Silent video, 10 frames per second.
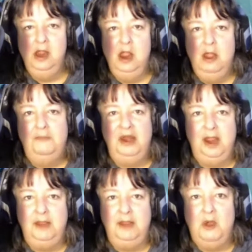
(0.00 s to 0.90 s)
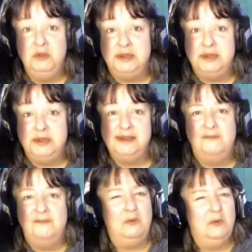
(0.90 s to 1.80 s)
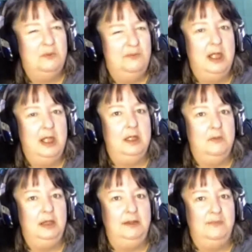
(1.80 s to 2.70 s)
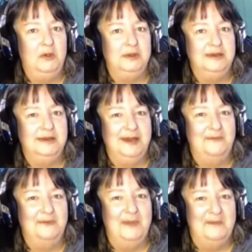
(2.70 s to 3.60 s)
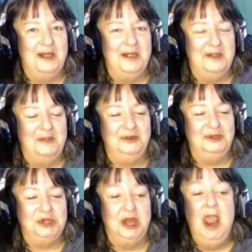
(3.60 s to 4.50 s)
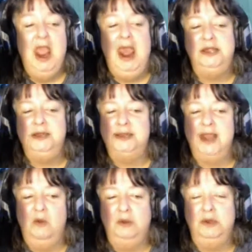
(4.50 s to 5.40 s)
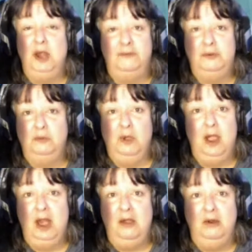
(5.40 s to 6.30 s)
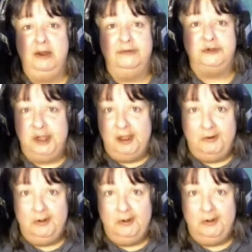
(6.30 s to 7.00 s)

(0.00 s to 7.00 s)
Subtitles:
but like posting stuff, I very rarely posted stuff about paranormal and shit. I just got old enough to where I don't give a shit anymore.